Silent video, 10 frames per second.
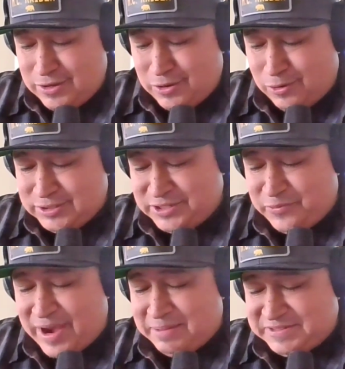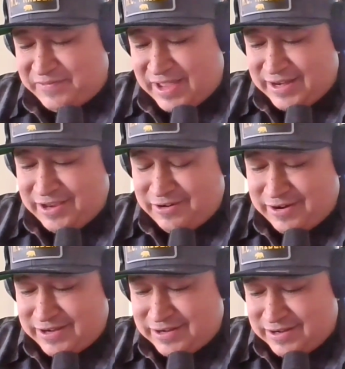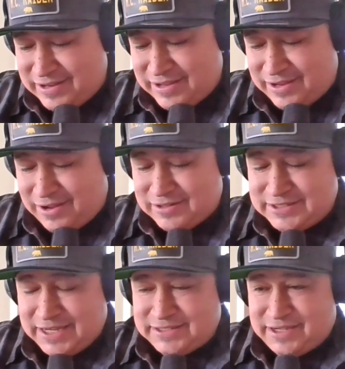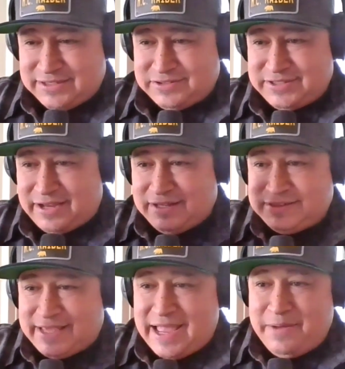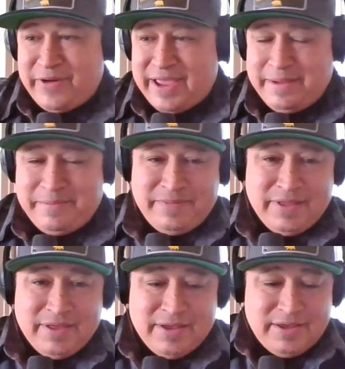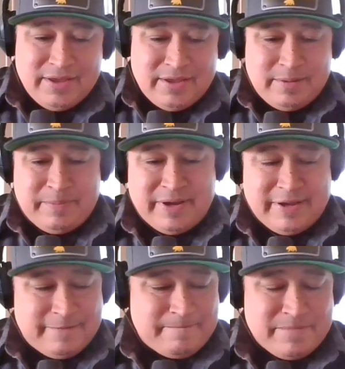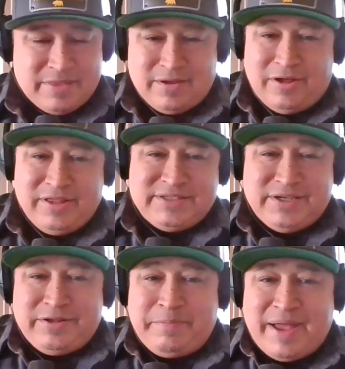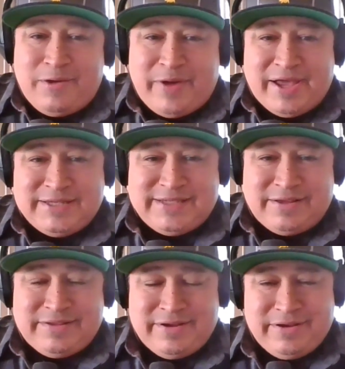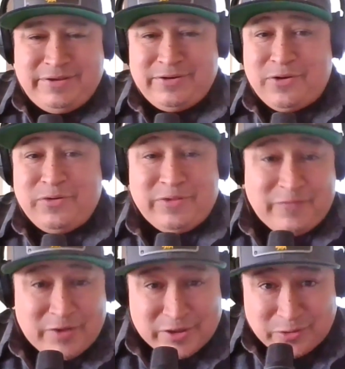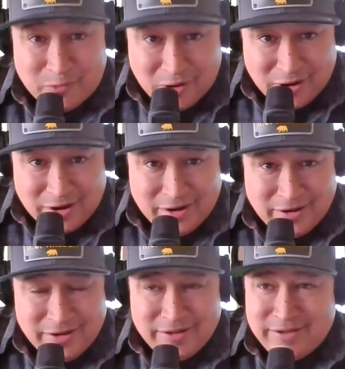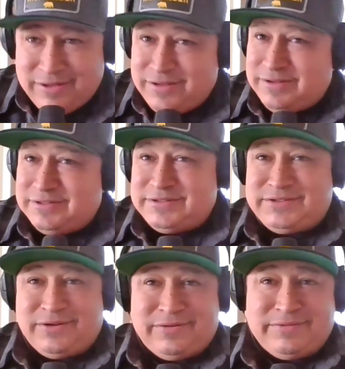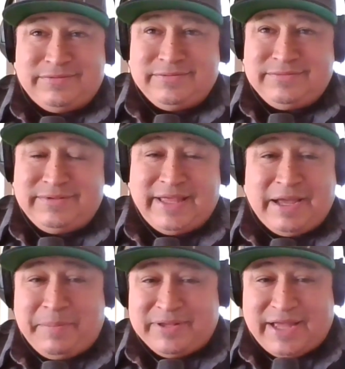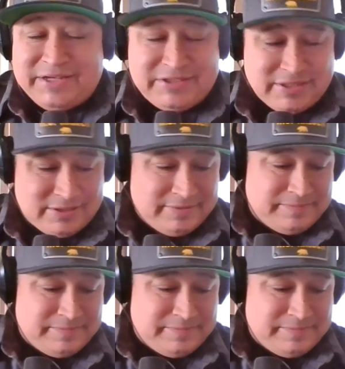OG Rams fan here on TikTok. So shout out to Cam Ram. But all these other bandwagons out there, you know who the fuck you are. So think about that shit.